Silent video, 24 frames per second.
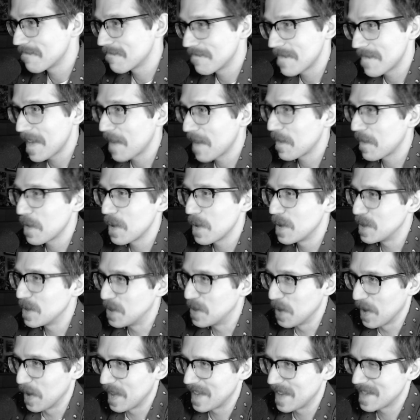If you
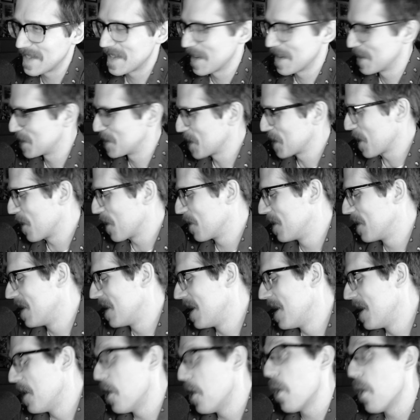enjoy this here show
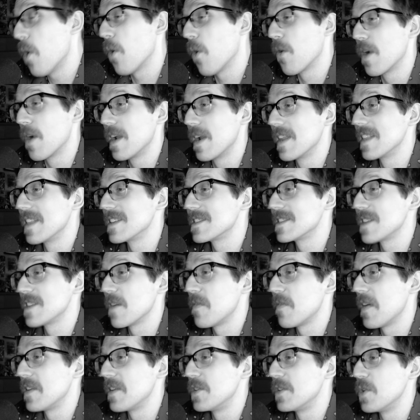or any of the
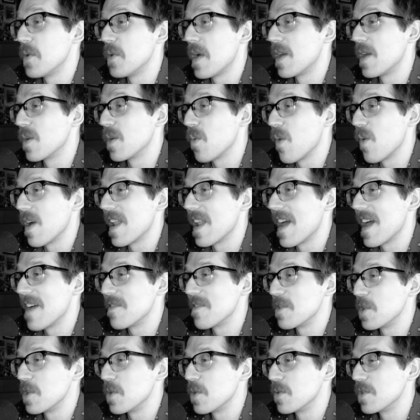stuff I do and what have
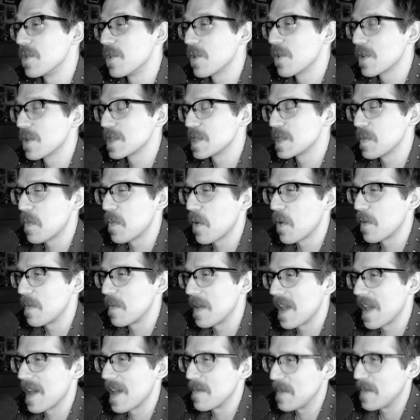you, you can support
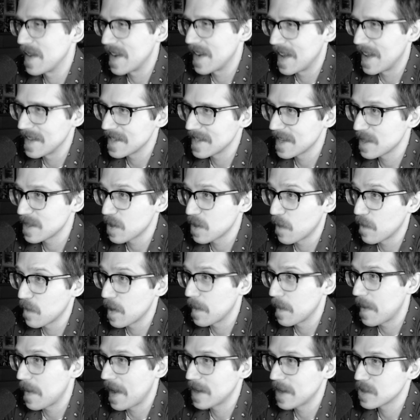me and my nonsense over
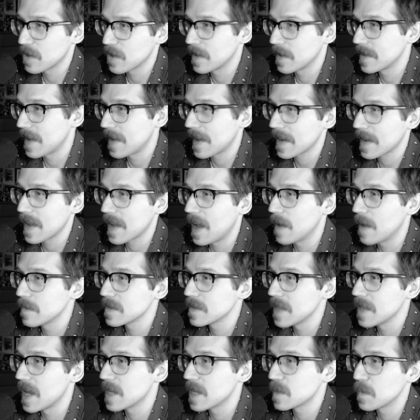at
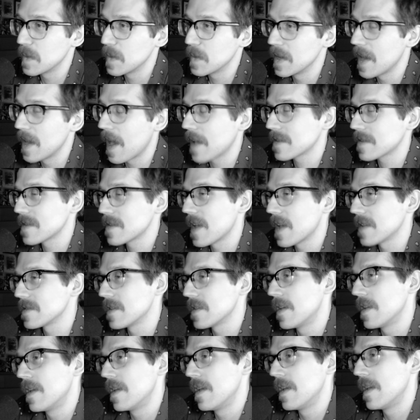
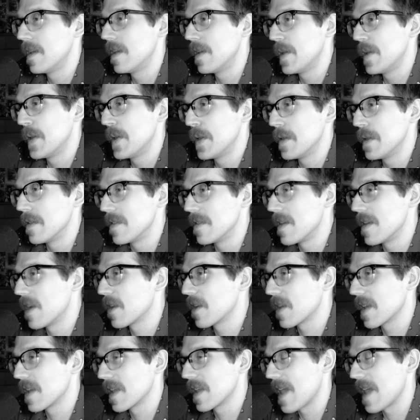patreon.com/PXS. There
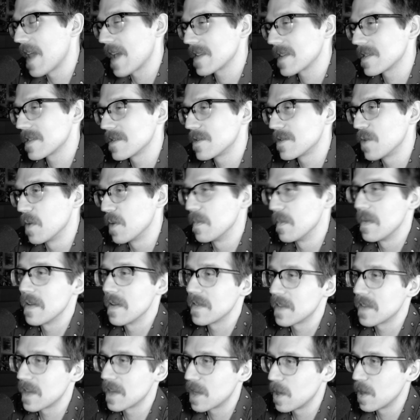you can get access to a
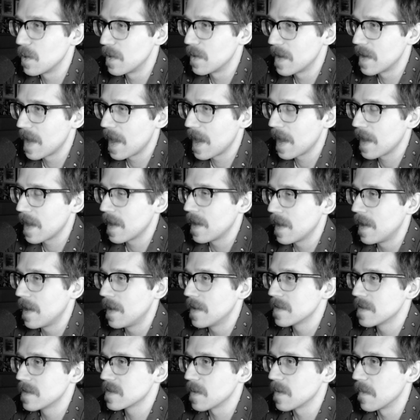monthly Q&A,
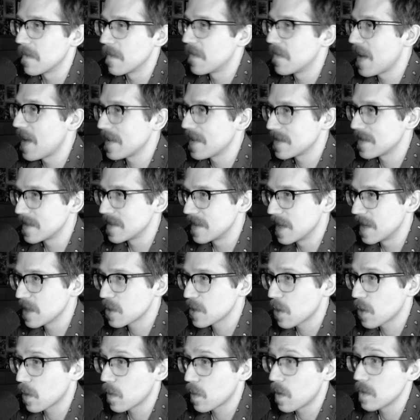some fancy
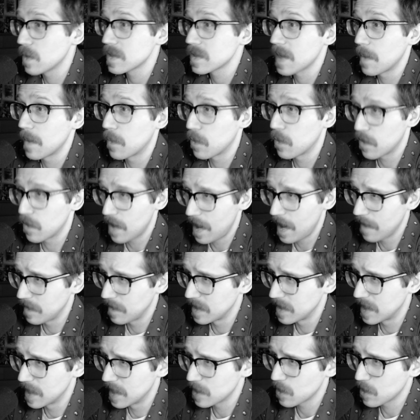Discord roles, a
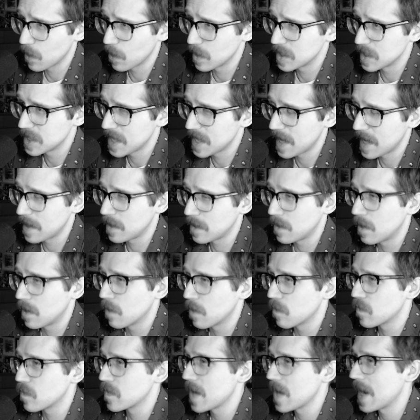private Discord channel,
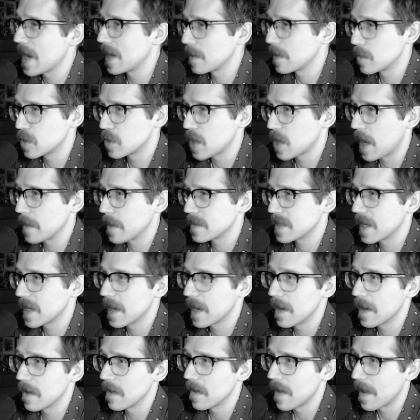random drops
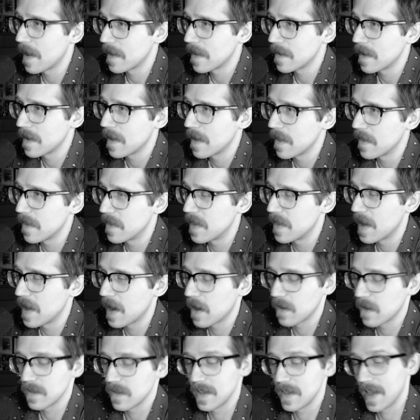here and
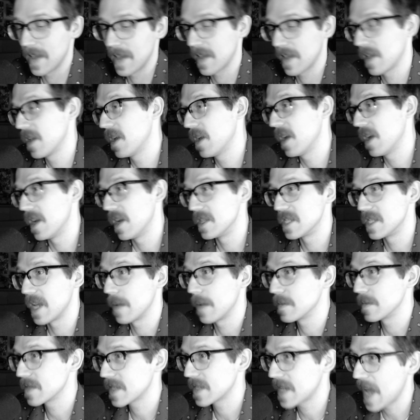there like a
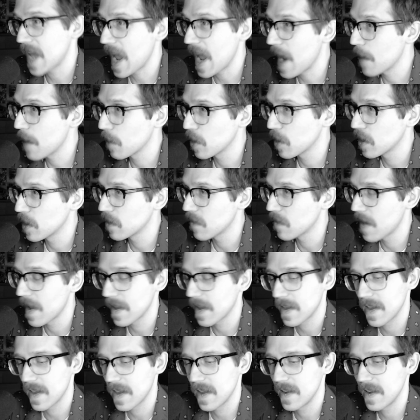James Cameron
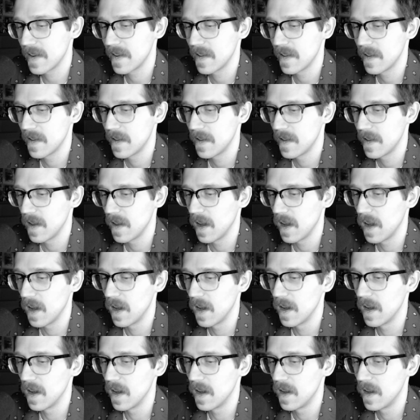ranking,
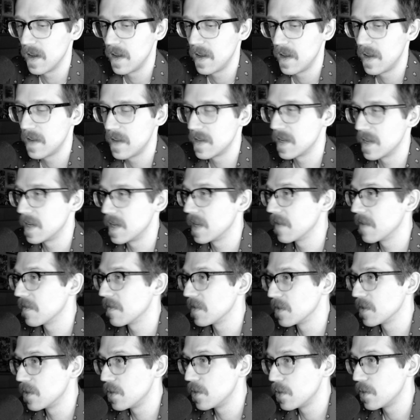Denis
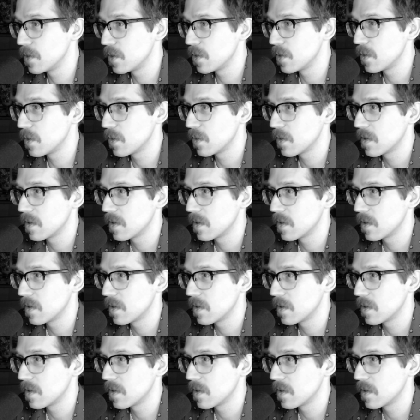Villeneuve,